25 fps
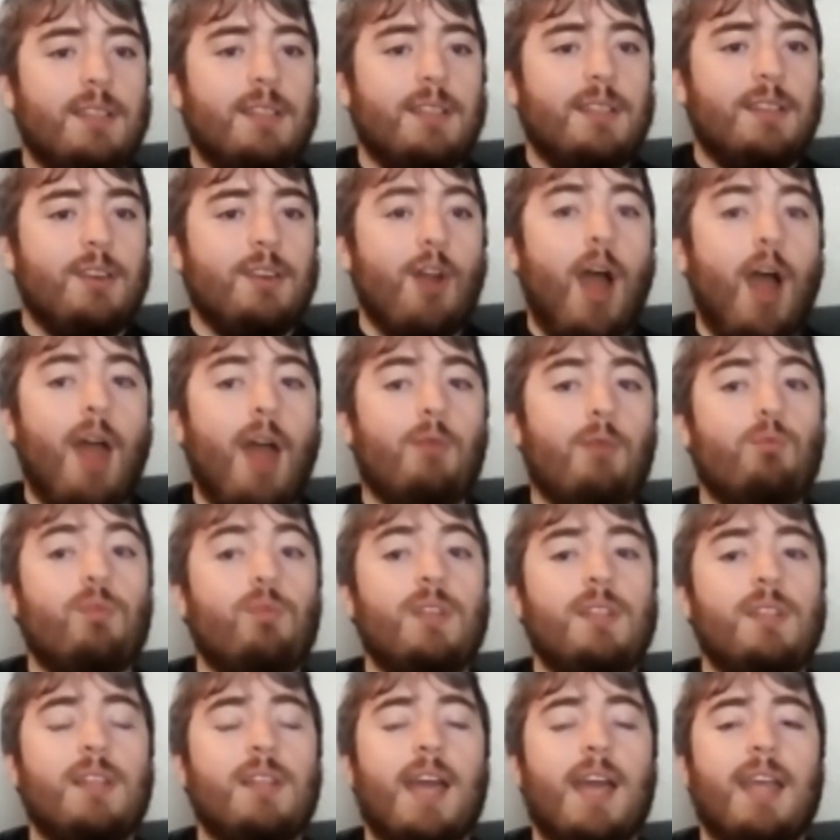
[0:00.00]
Not
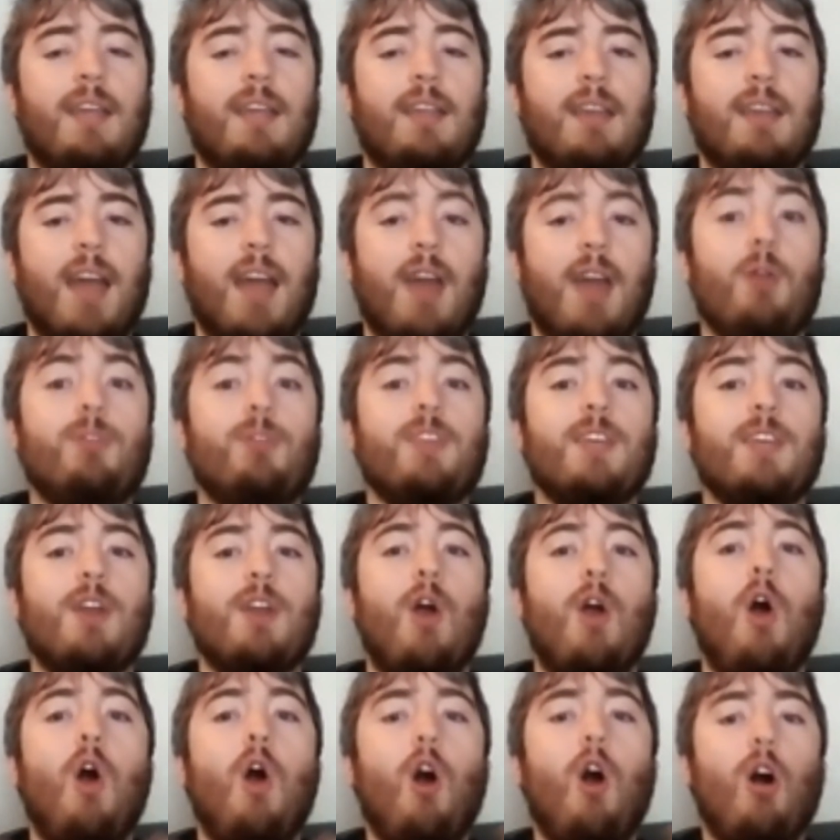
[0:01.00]
like, I don't think
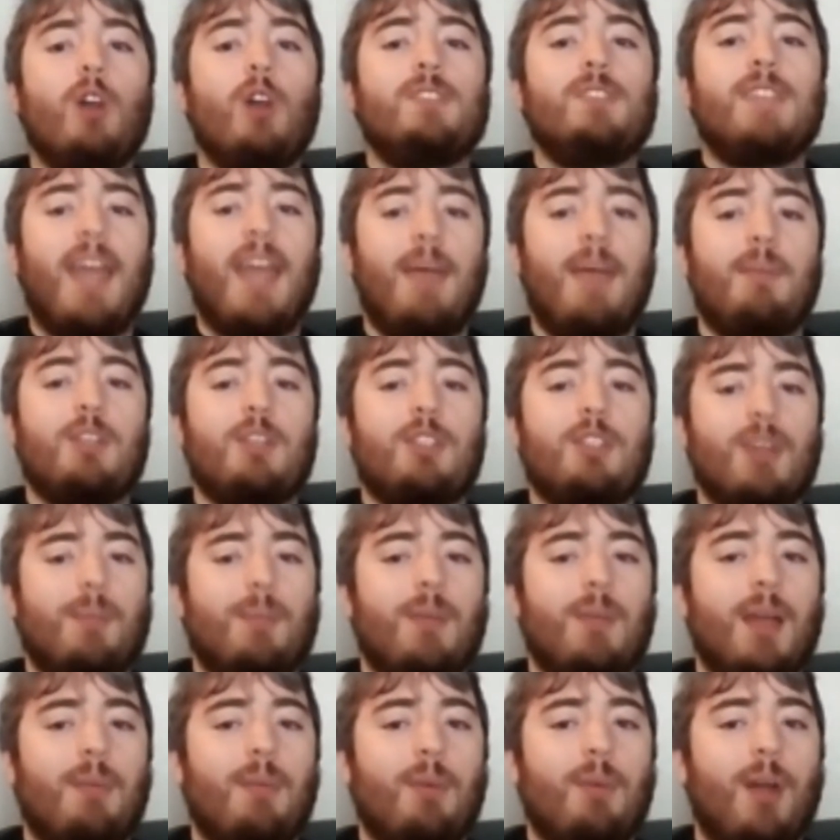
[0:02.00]
all damage done by
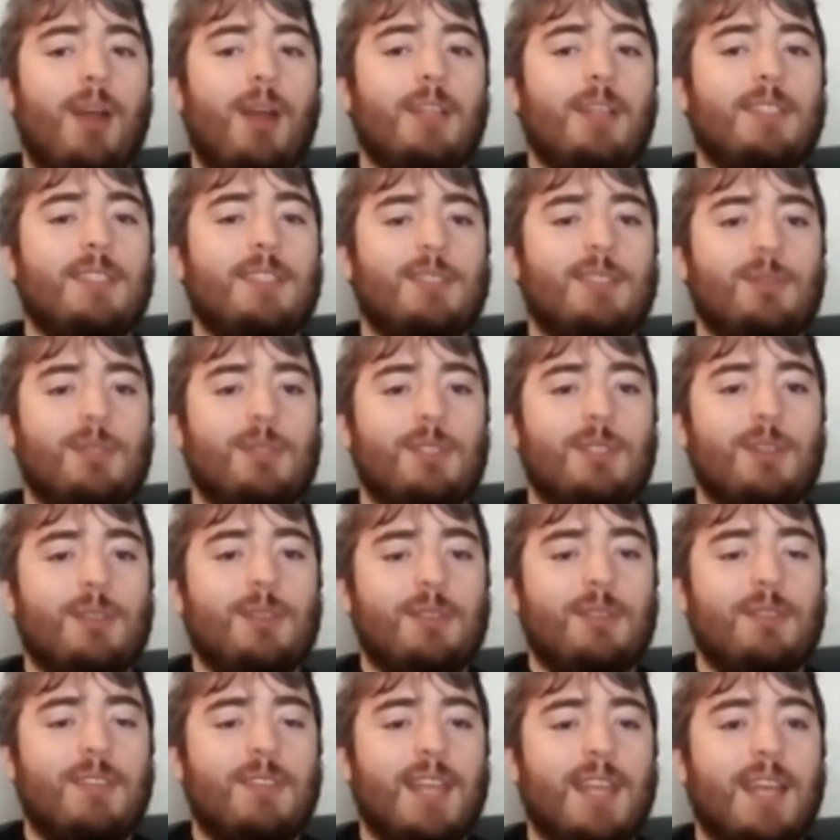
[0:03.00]
a product is the result of
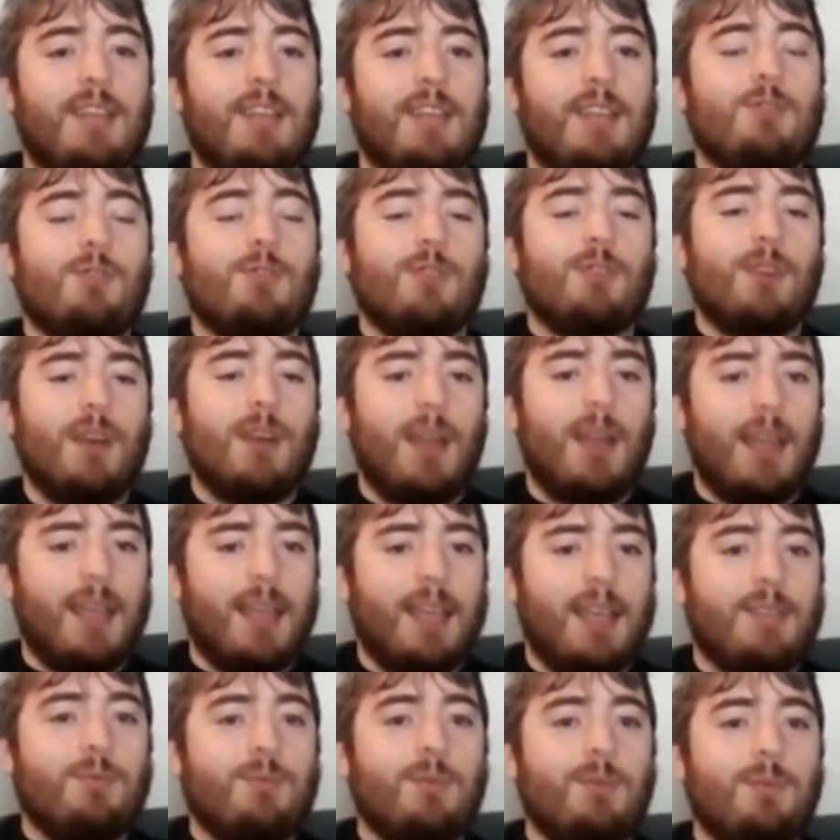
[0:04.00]
the end user, I
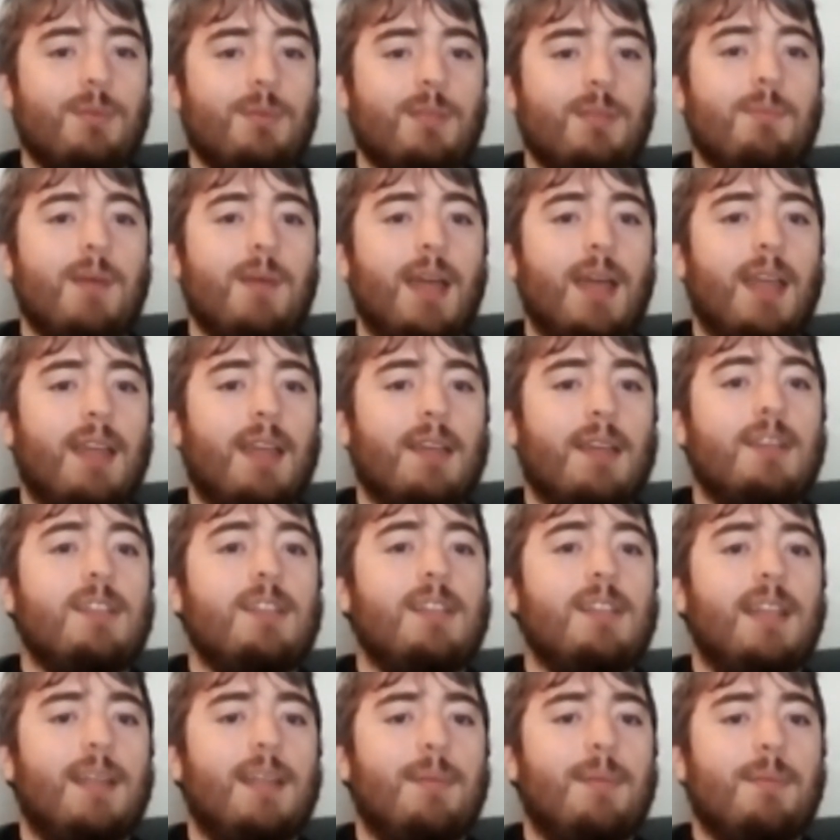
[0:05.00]
guess would be my
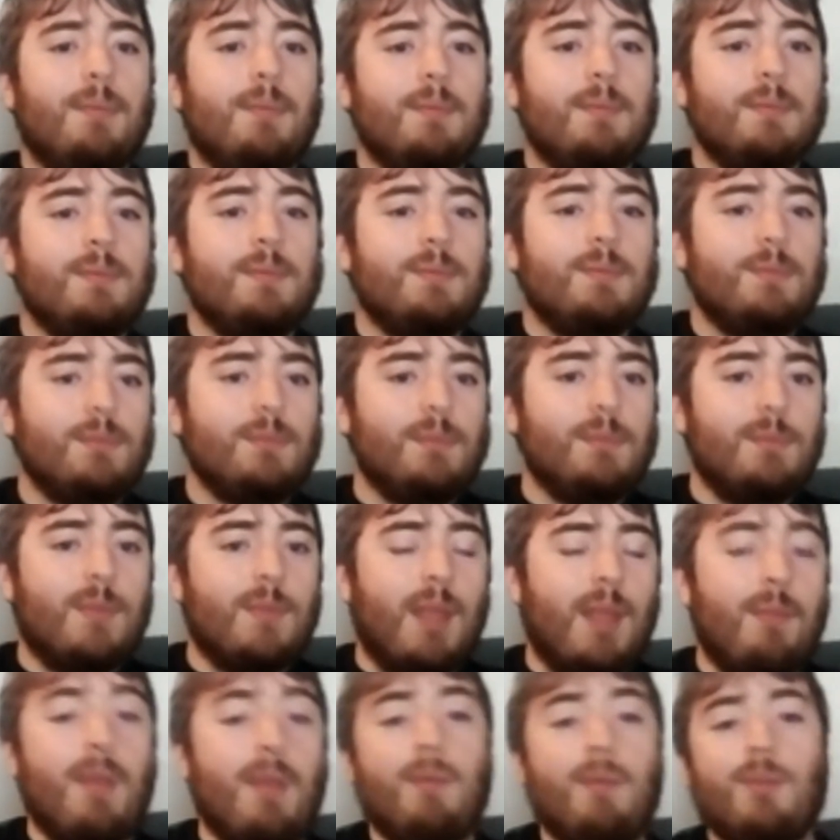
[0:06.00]
claim. And
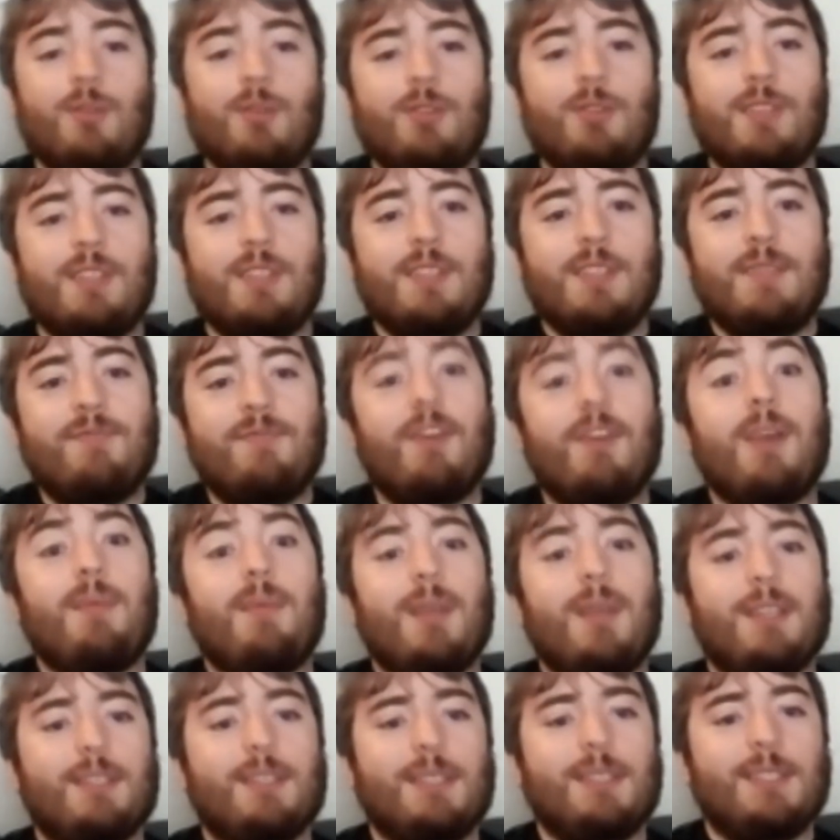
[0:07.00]
maybe you just
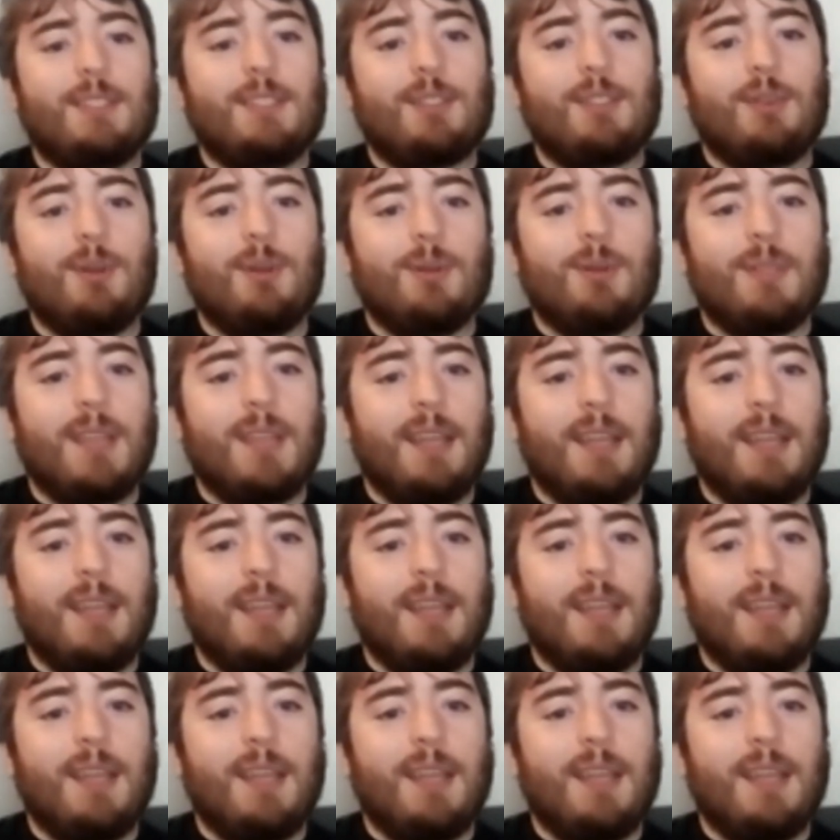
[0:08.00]
fundamentally disagree with that.